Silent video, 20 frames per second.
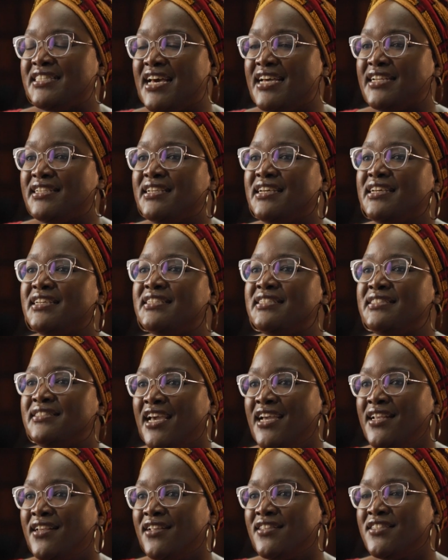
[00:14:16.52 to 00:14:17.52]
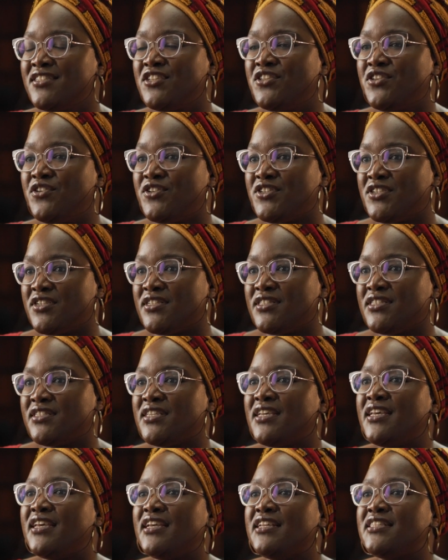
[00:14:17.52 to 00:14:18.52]
that state institutions
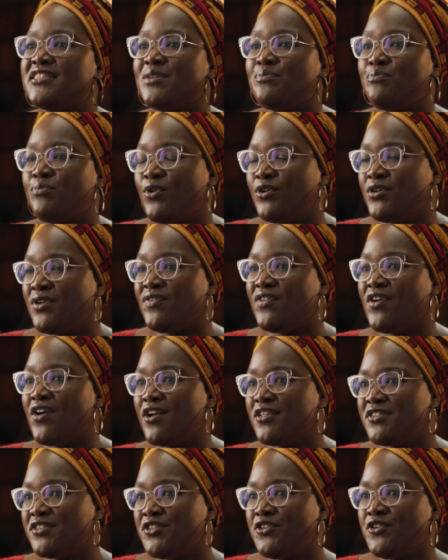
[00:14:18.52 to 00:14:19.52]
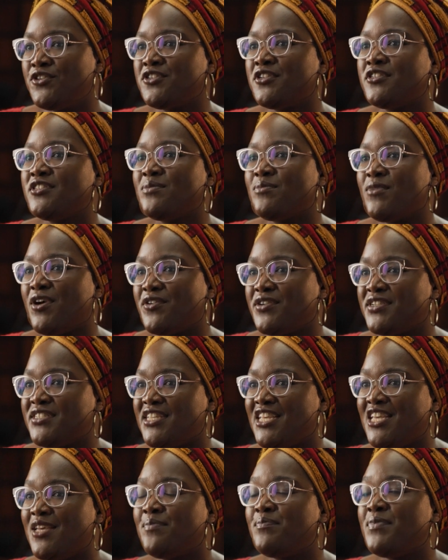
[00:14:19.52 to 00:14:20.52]
in support of constitutional
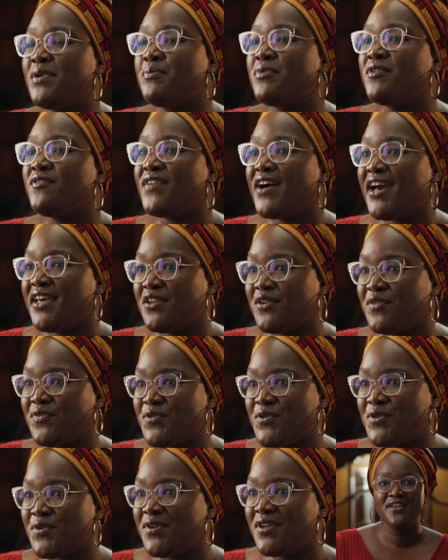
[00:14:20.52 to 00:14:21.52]
democracy be provided for.